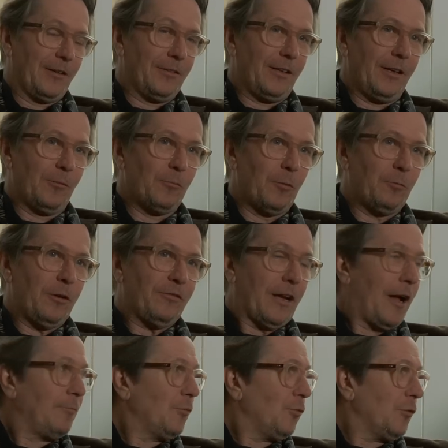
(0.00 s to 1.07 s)
I think, well, we've
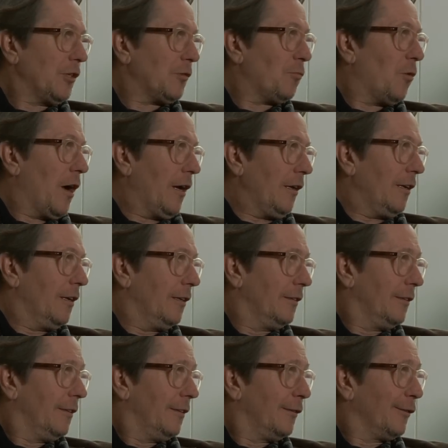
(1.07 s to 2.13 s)
come all this way.
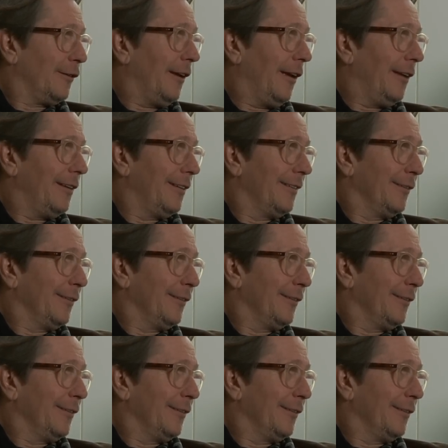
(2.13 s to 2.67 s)
Yeah.